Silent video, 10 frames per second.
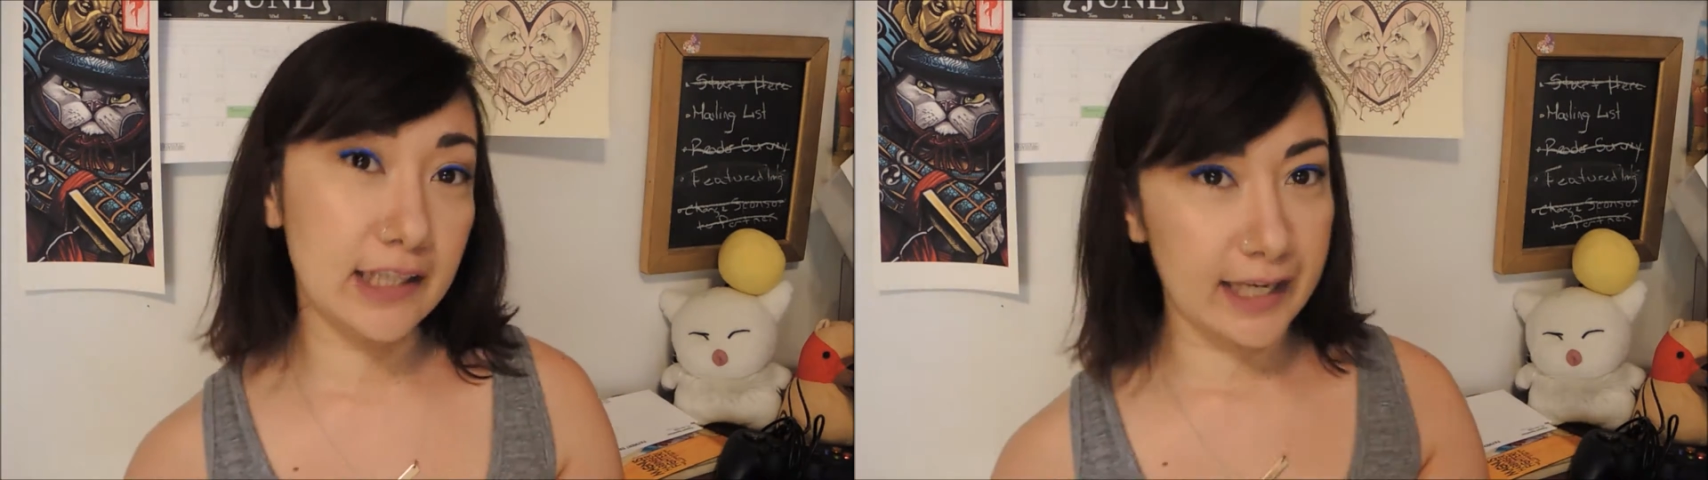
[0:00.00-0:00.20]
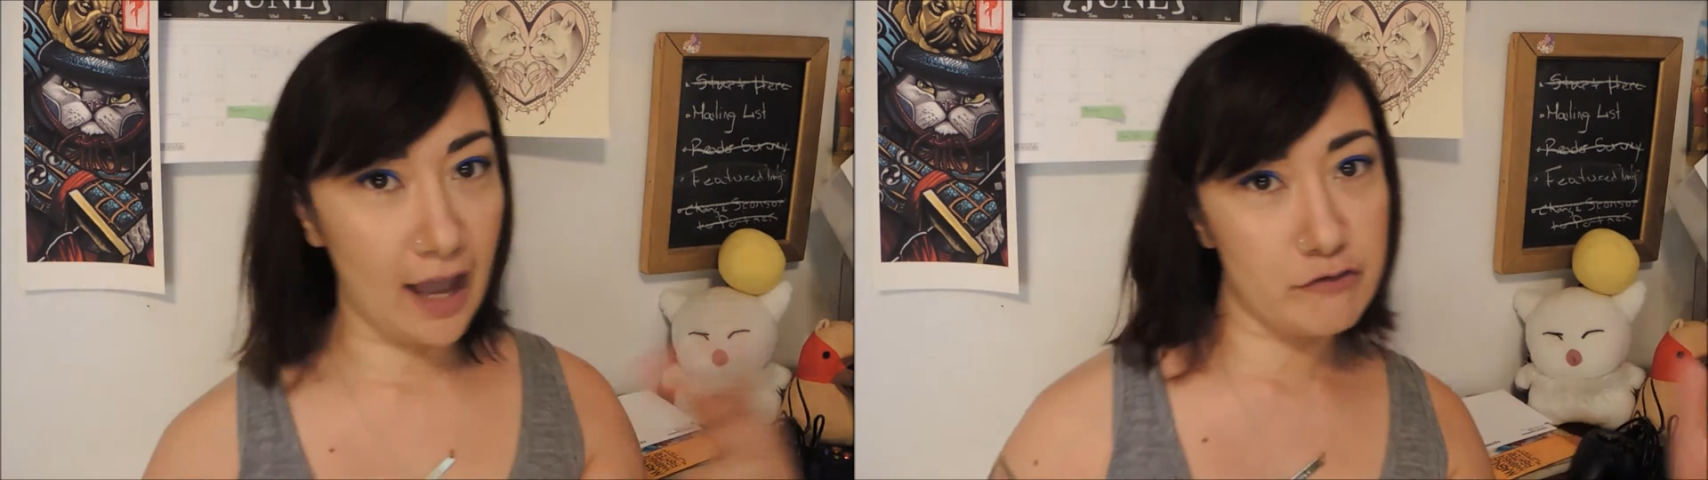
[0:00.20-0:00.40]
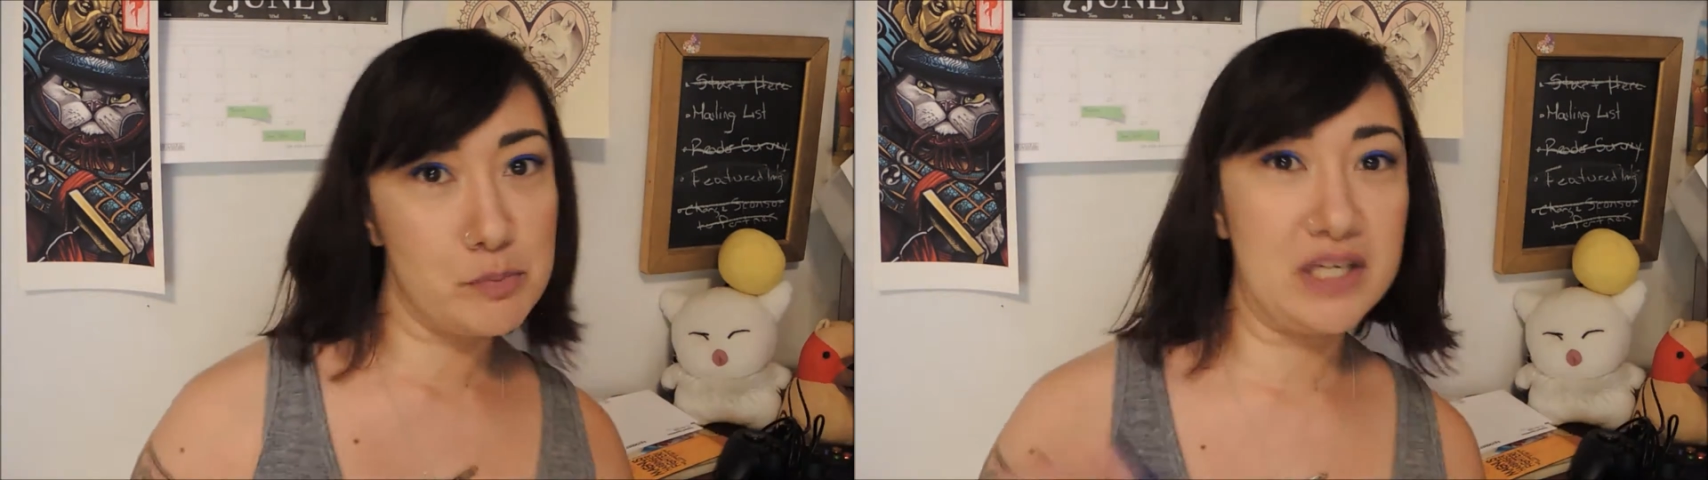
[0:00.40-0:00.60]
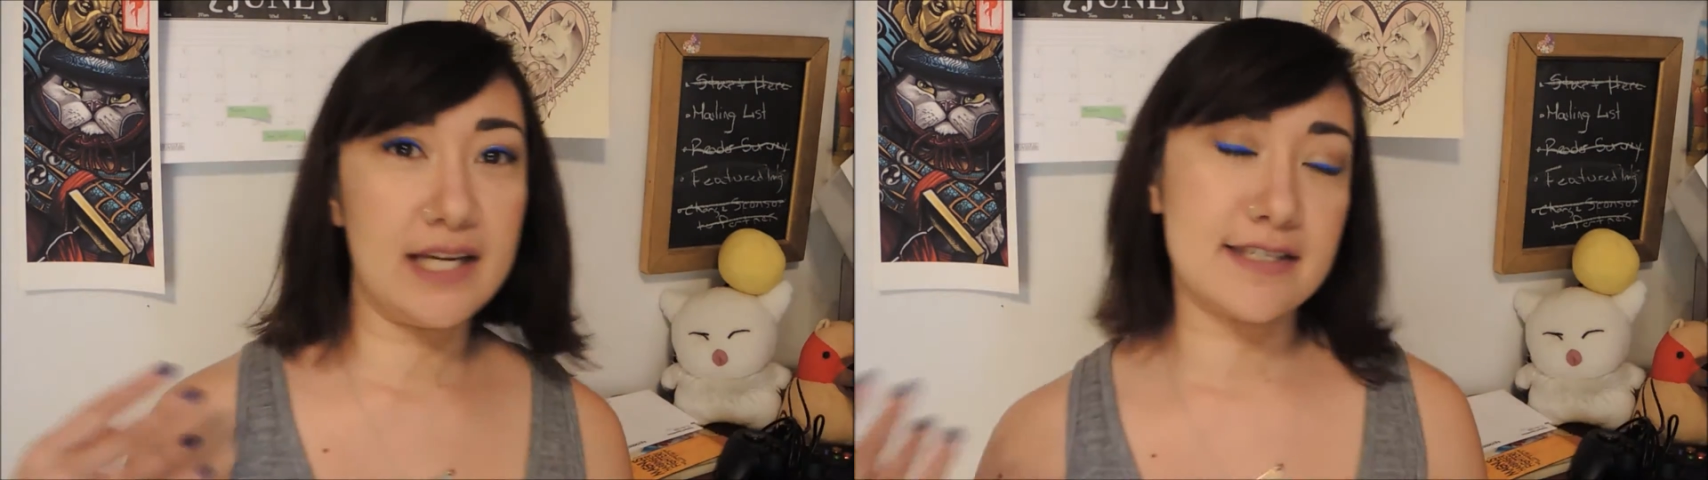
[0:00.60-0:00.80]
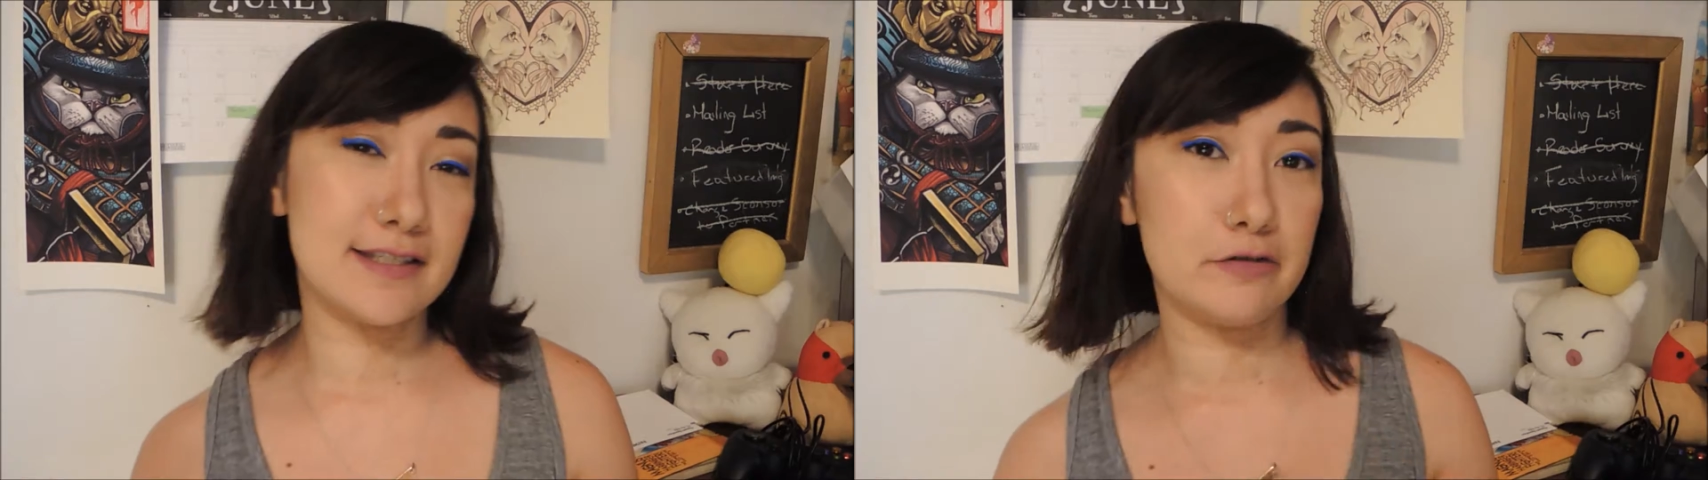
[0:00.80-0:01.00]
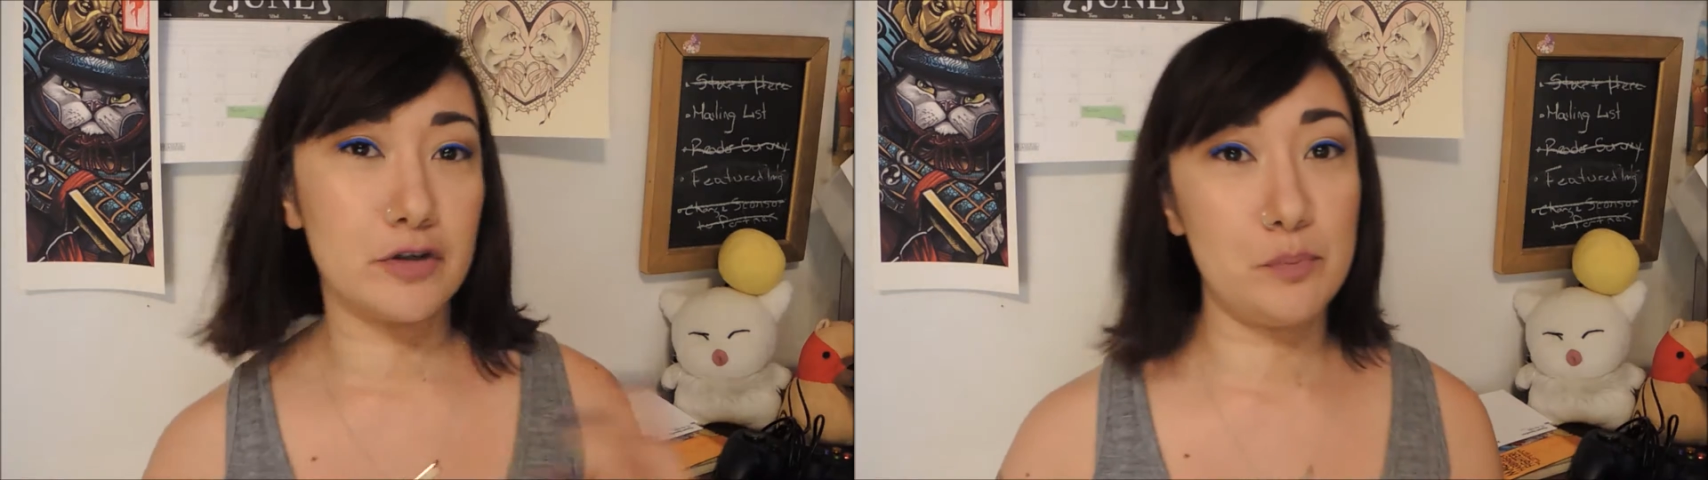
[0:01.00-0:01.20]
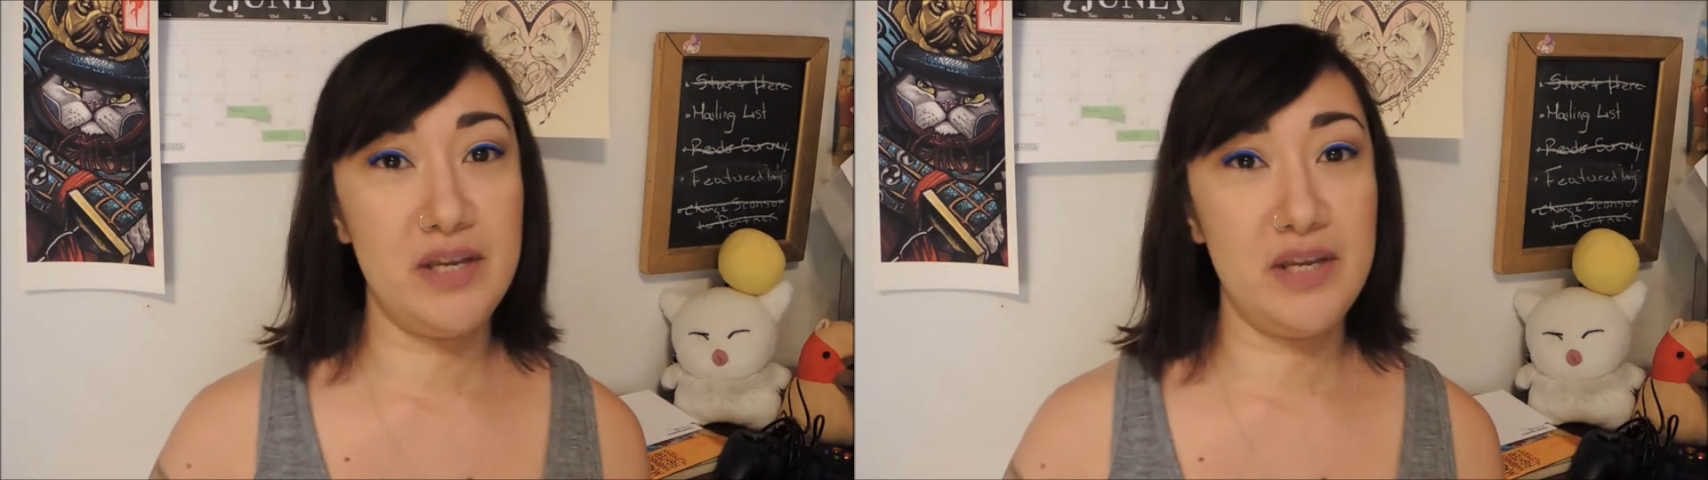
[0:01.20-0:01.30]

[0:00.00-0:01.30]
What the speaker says: and like everybody has a different